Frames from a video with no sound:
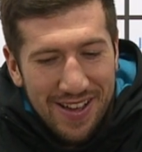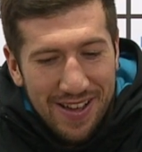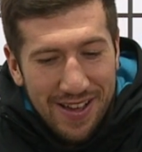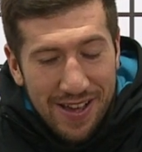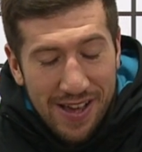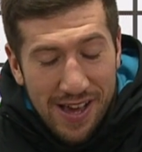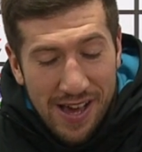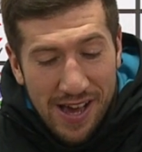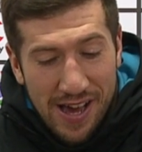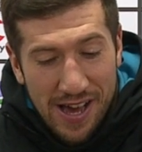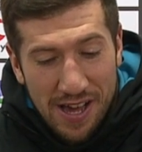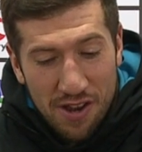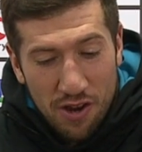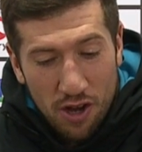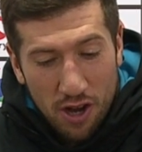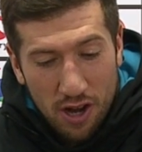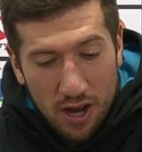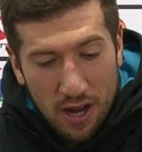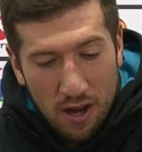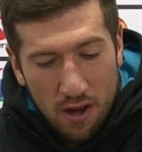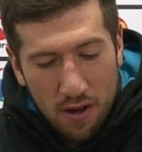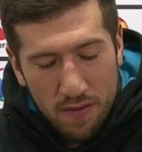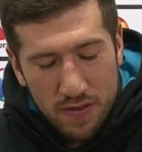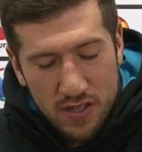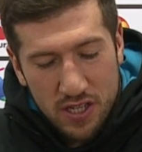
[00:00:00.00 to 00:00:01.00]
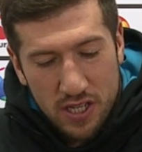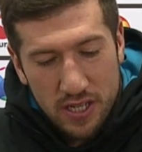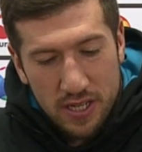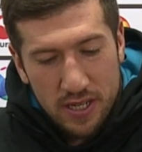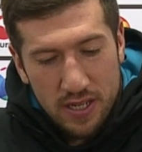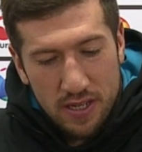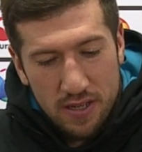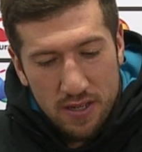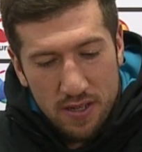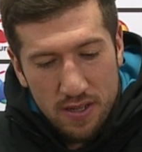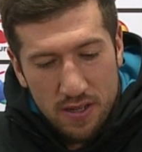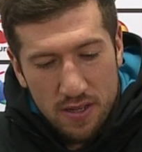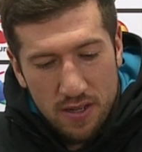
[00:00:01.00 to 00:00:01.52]
Yeah, no,
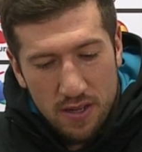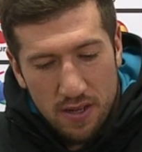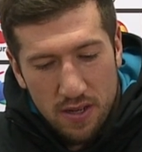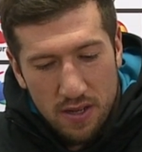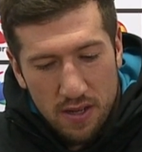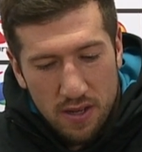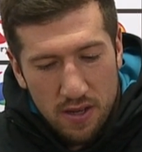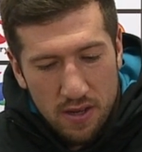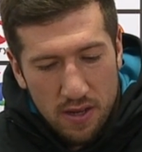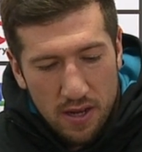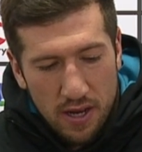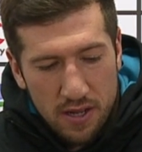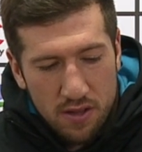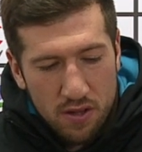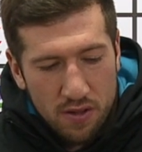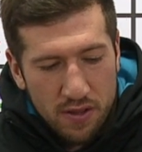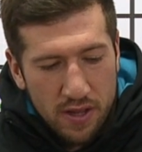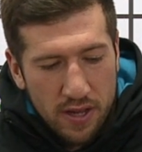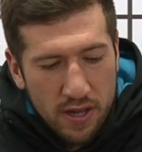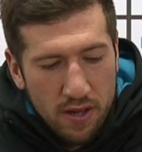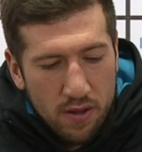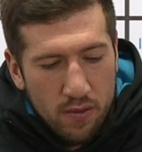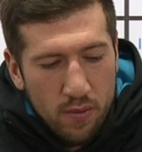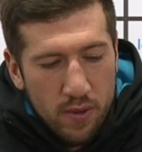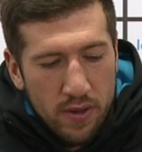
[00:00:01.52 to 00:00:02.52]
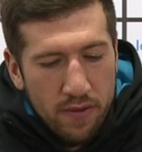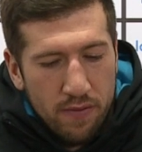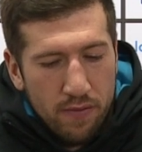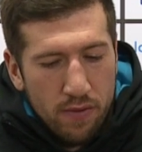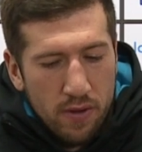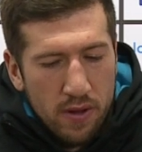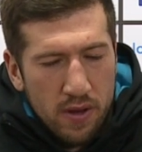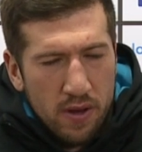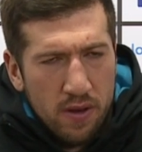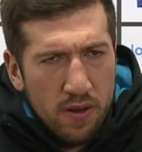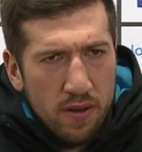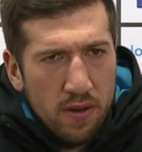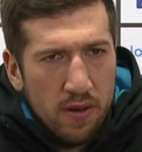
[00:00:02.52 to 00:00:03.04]
obviously, I don't think we've
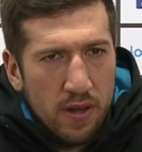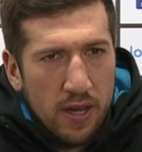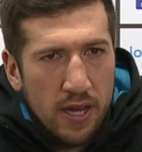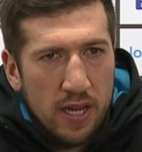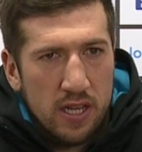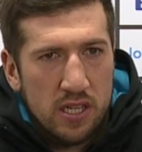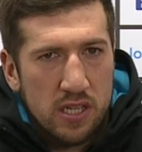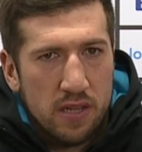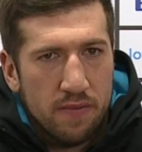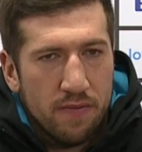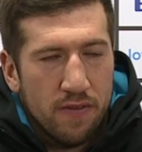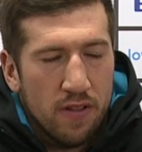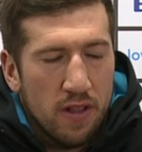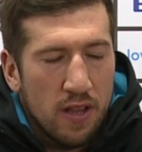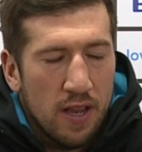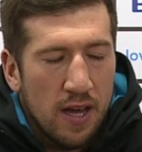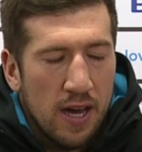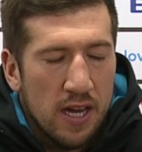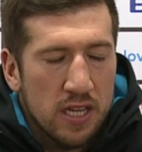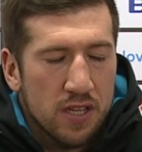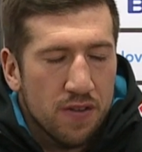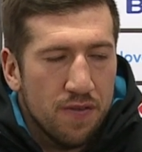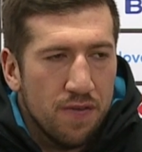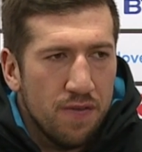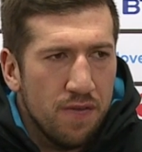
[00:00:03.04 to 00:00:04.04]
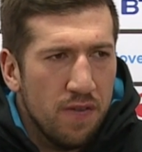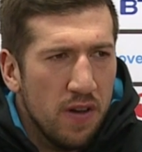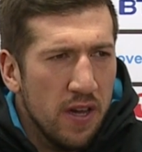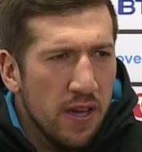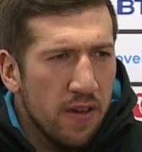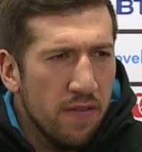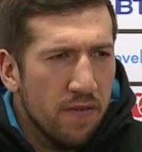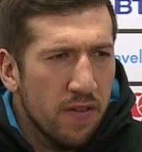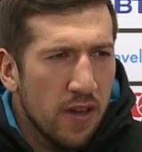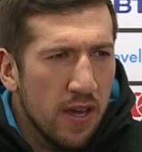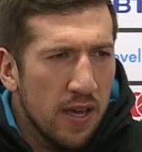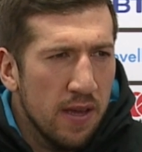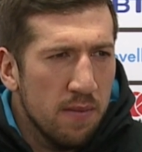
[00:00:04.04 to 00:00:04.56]
won against them for the last
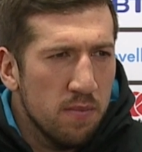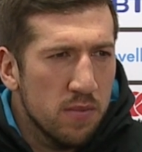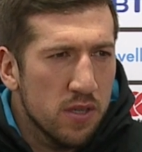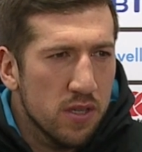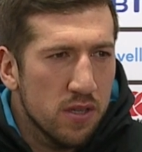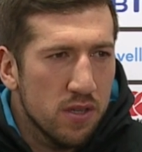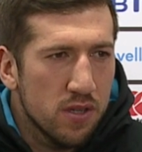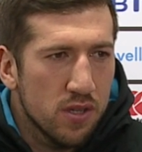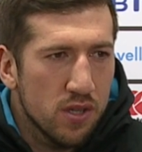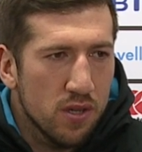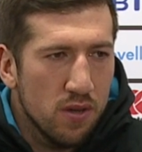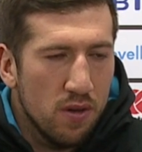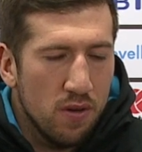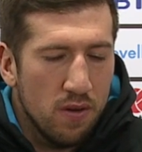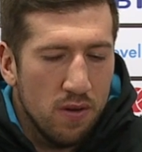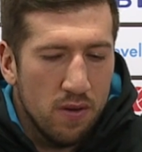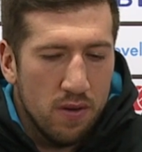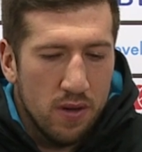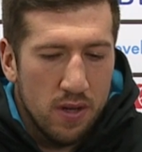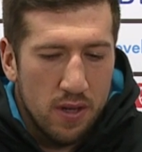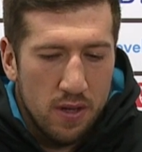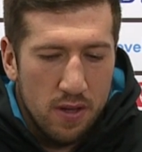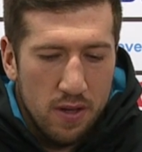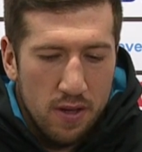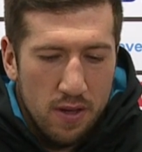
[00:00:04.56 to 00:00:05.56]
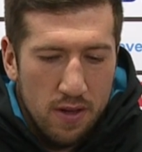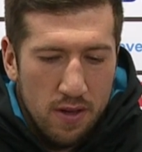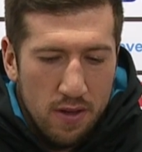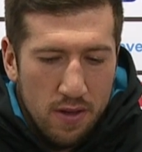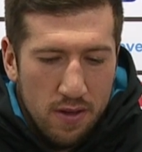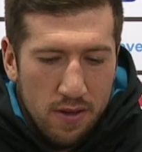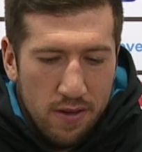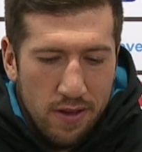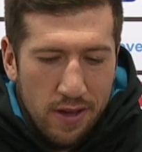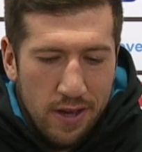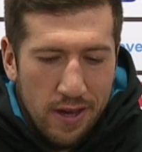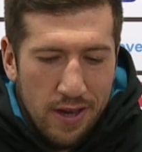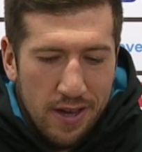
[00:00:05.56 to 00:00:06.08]
five games. So,
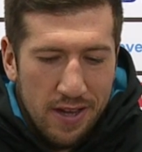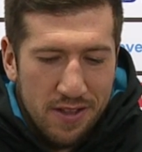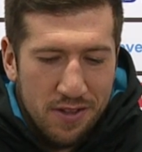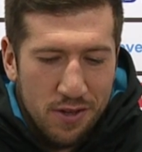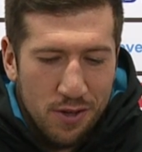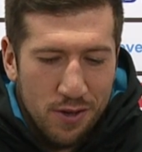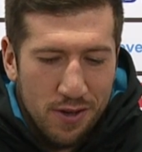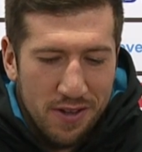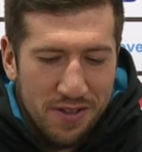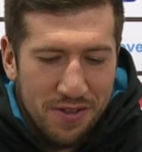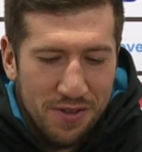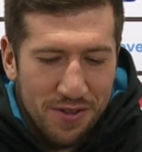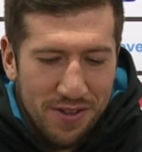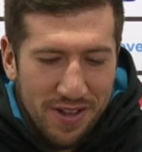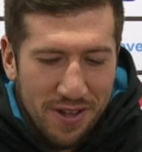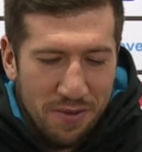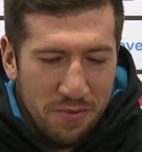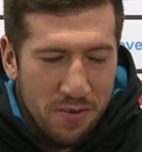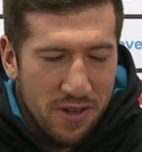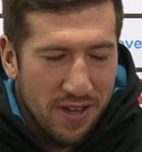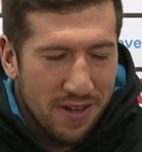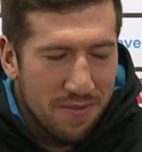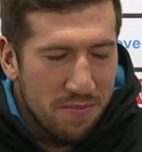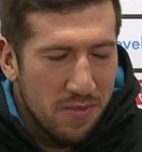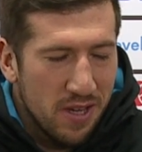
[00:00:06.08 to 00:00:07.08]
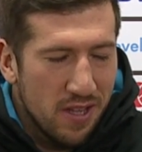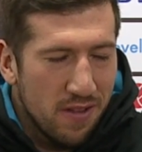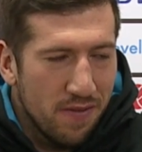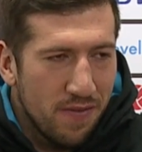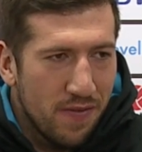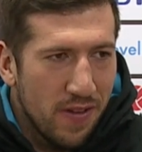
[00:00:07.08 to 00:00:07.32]
yeah, I don't think we can be the